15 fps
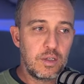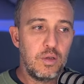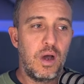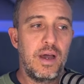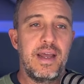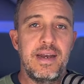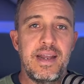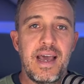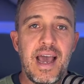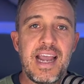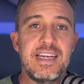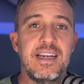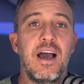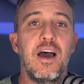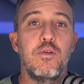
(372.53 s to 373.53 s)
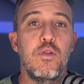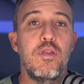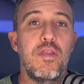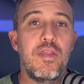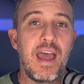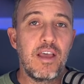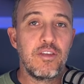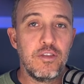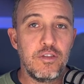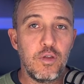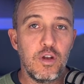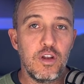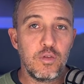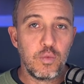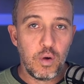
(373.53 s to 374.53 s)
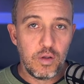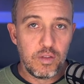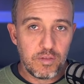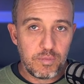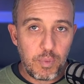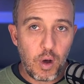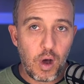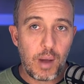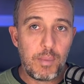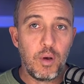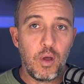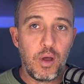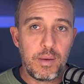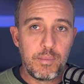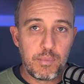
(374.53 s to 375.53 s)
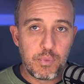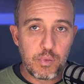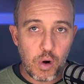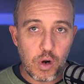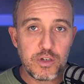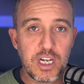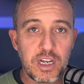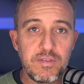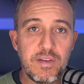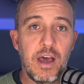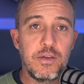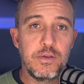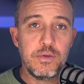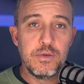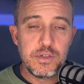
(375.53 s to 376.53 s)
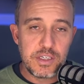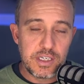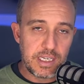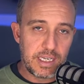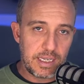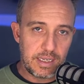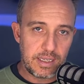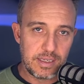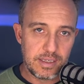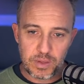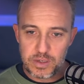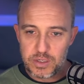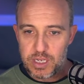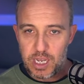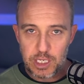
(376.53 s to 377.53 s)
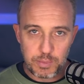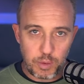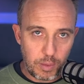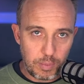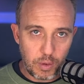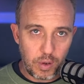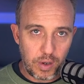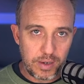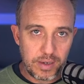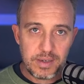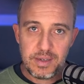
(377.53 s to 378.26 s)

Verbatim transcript: Client had $800,000 worth of pipeline project value sitting in his sales pipeline.